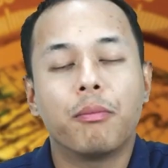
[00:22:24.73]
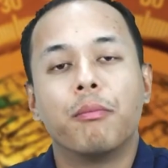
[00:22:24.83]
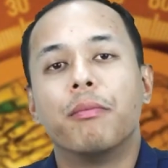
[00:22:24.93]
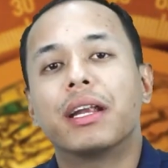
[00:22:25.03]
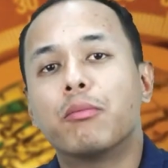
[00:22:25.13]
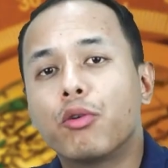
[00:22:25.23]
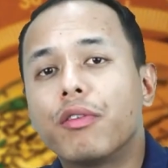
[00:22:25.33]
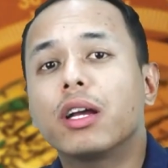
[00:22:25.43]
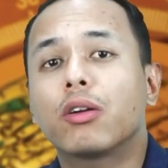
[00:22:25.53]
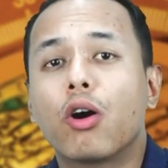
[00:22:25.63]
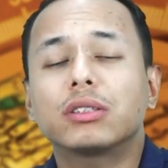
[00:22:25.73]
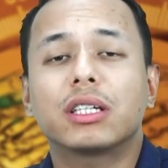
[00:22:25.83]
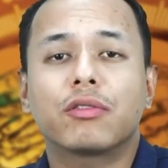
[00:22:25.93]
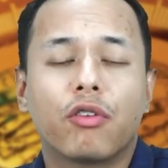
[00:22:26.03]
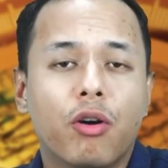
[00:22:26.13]
metamorphic rocks are
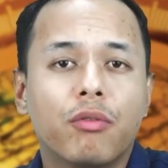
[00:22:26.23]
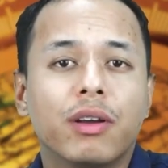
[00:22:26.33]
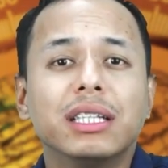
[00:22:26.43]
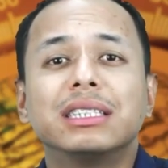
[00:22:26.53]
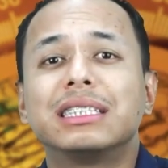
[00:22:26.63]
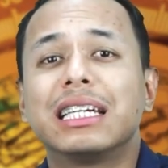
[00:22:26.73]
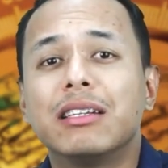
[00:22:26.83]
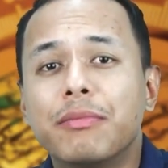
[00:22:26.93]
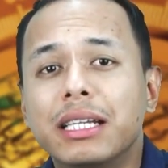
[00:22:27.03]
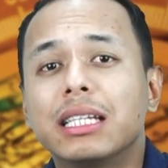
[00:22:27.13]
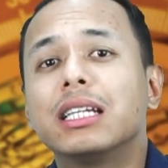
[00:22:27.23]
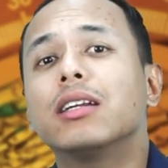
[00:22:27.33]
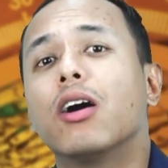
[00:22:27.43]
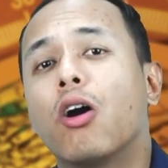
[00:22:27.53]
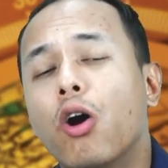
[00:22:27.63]
formed when sedimentary
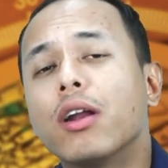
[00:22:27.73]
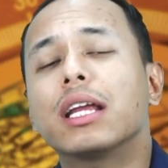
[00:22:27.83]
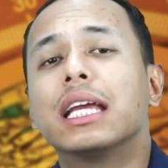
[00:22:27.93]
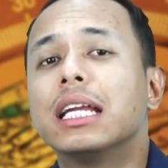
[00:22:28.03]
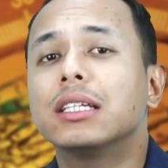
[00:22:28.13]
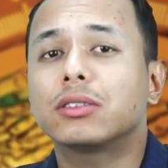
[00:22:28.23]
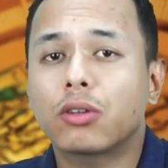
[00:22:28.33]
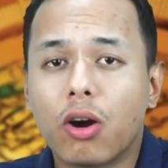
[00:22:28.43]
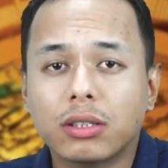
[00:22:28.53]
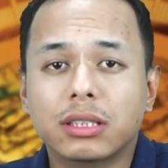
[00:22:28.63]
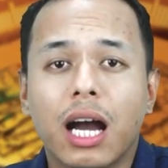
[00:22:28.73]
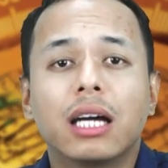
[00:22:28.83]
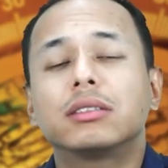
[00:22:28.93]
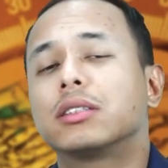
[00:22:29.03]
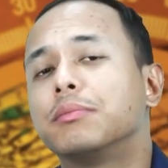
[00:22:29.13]
or igneous rocks are
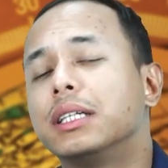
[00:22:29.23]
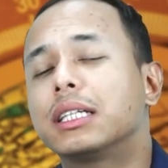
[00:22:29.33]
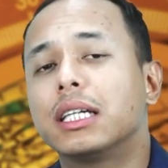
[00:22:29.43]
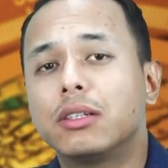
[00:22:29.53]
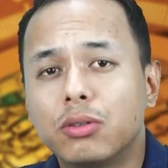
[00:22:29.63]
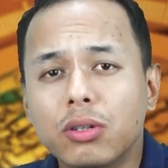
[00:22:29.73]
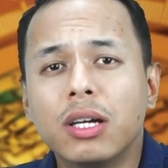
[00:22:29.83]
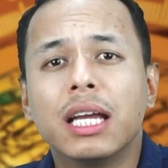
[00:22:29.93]
subjected to